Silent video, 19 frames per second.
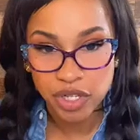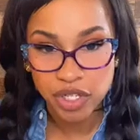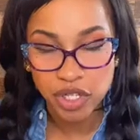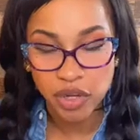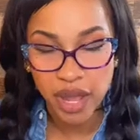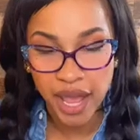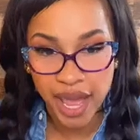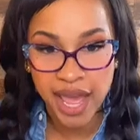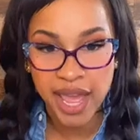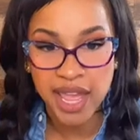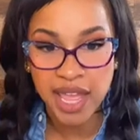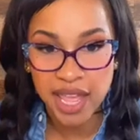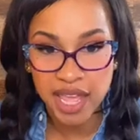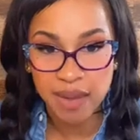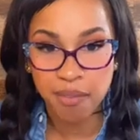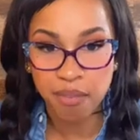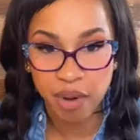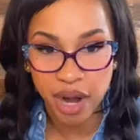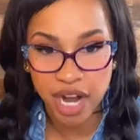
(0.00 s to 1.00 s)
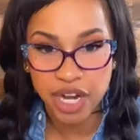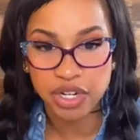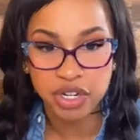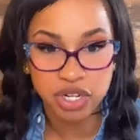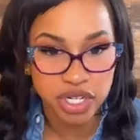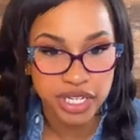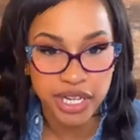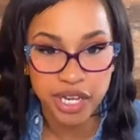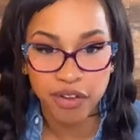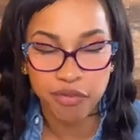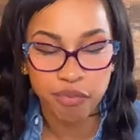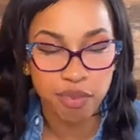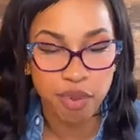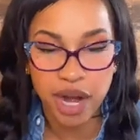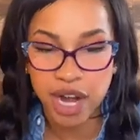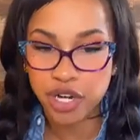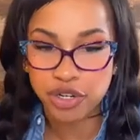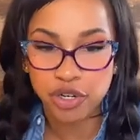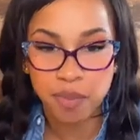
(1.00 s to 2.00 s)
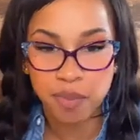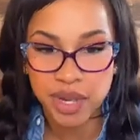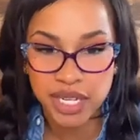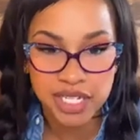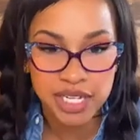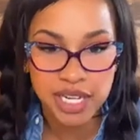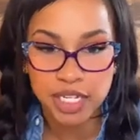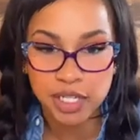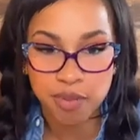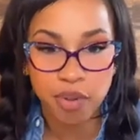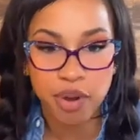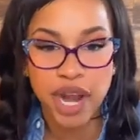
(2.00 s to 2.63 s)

So A, brand yourself, brand your business,